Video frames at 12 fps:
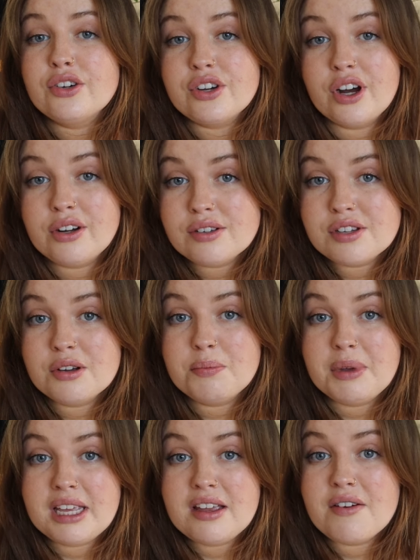could also
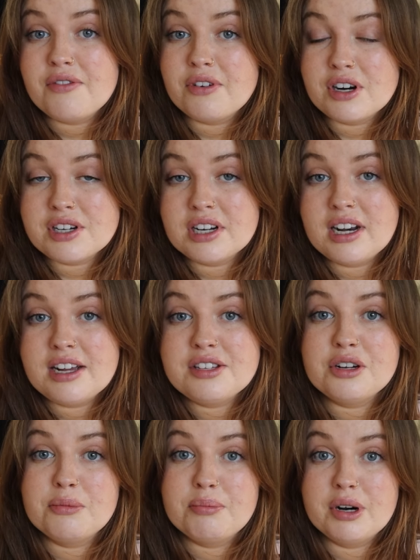be
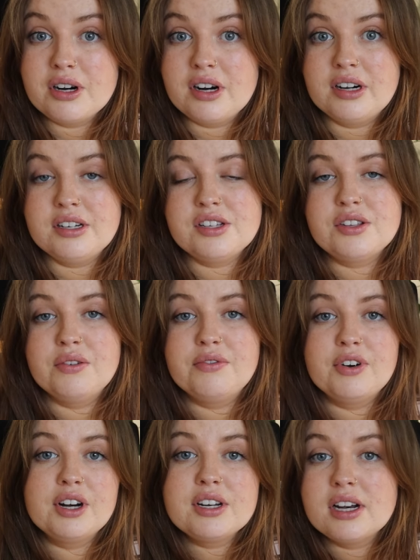fertilizer burn. So
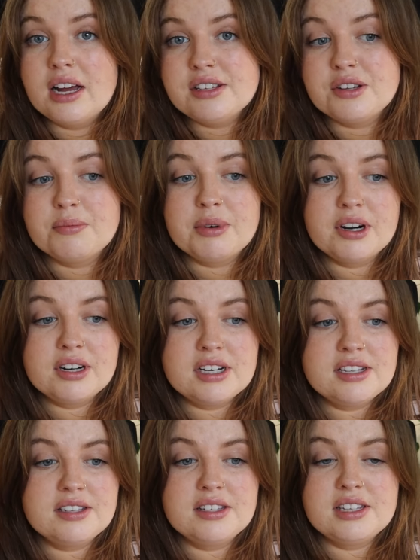fertilizer burn
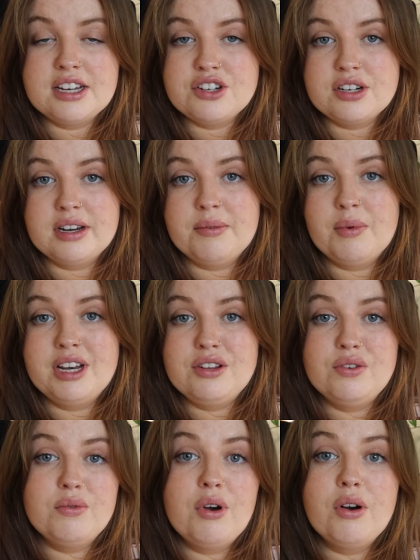is essentially when
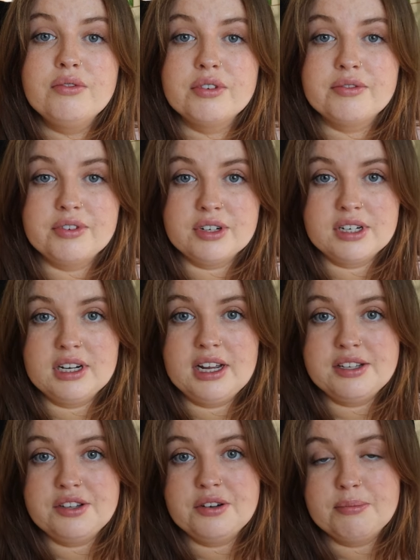you over
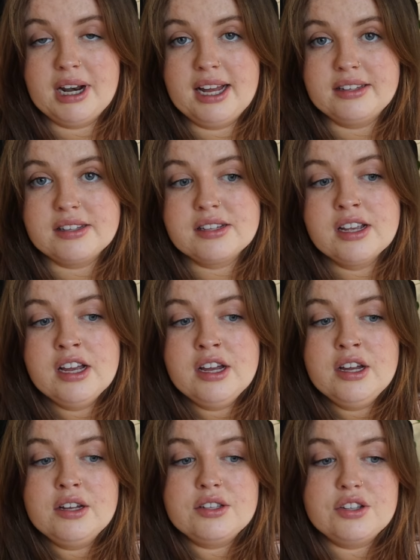fertilize your plants.
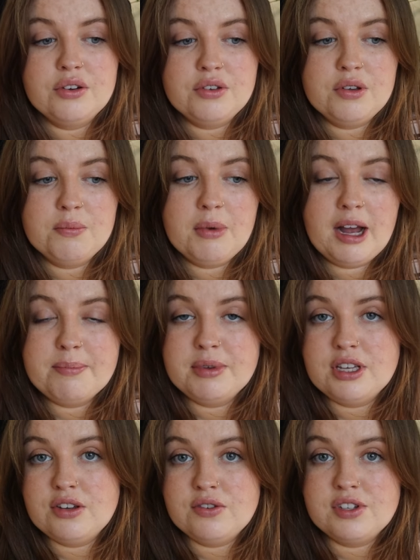So you might
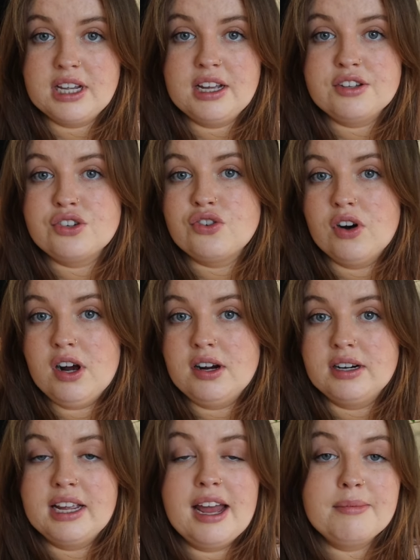be using a
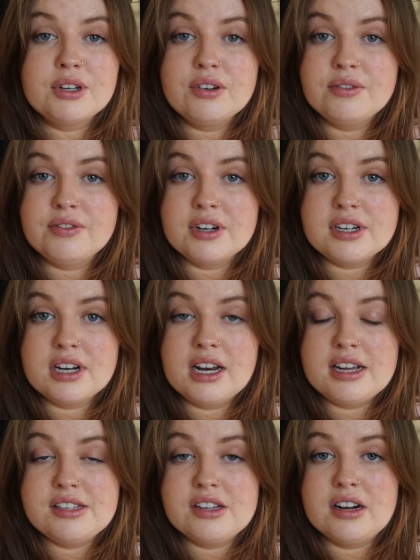strong chemical
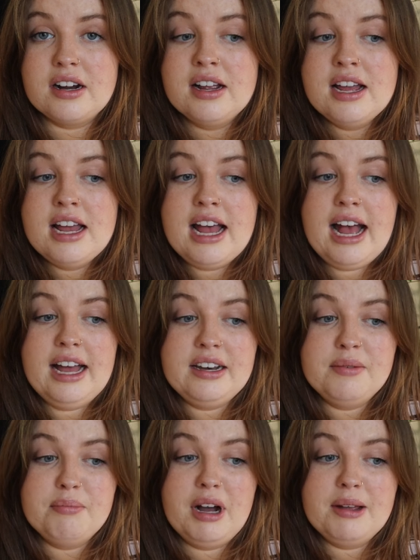fertilizer and
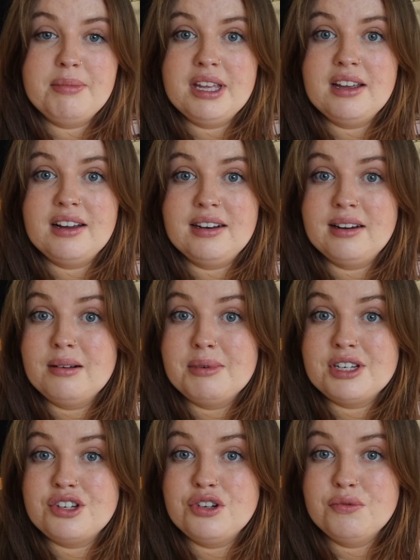it might be a little
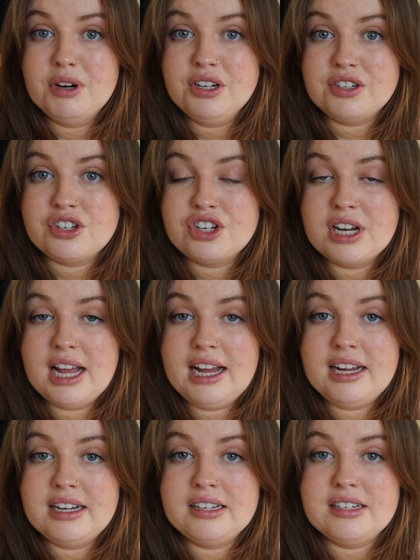bit too much,
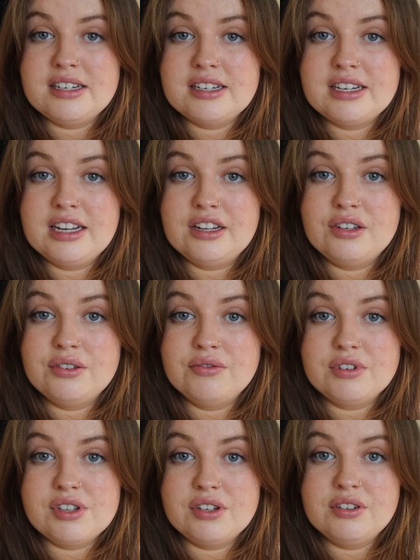and it could
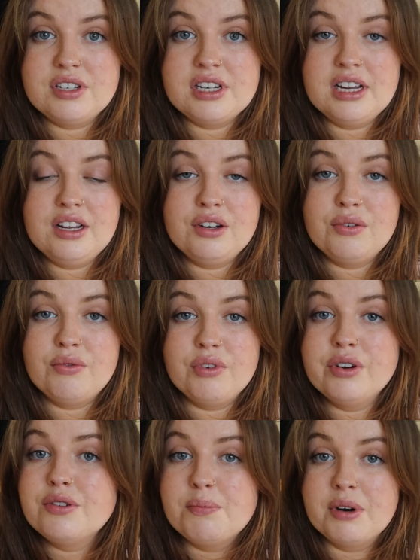result in
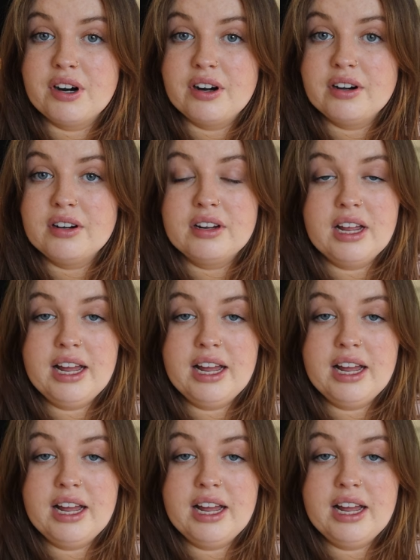root burn,